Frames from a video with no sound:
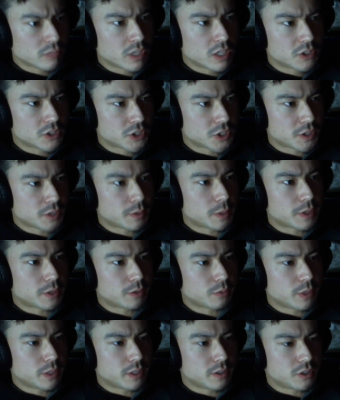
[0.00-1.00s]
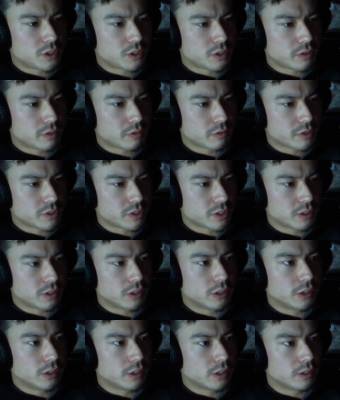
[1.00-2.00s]
Something about the way that she throws in
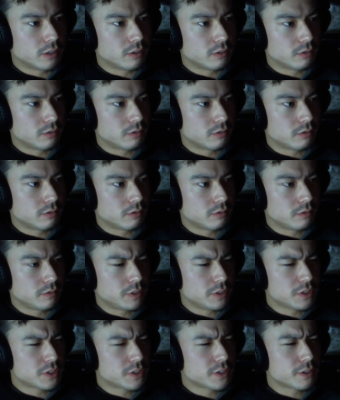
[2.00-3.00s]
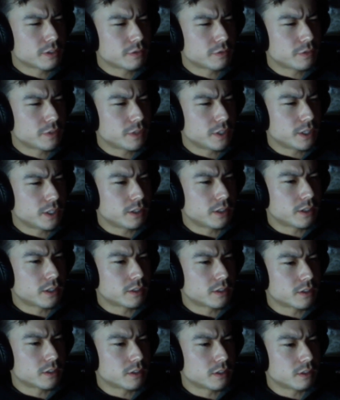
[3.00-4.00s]
good feels a little funny in
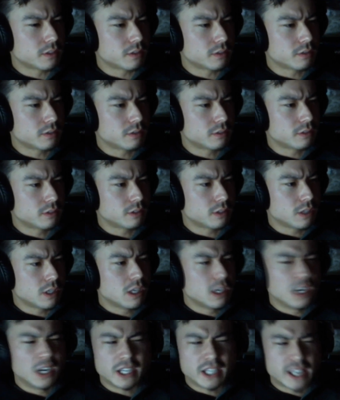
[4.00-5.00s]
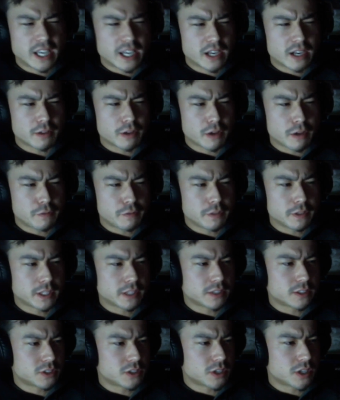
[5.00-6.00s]
that song. Again, I, I feel
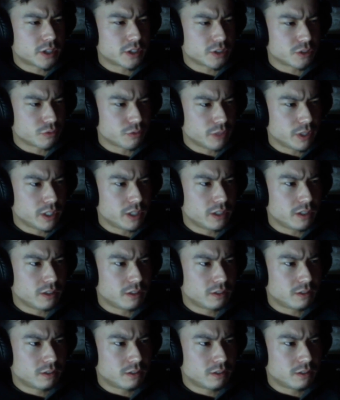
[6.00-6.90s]
like the song is really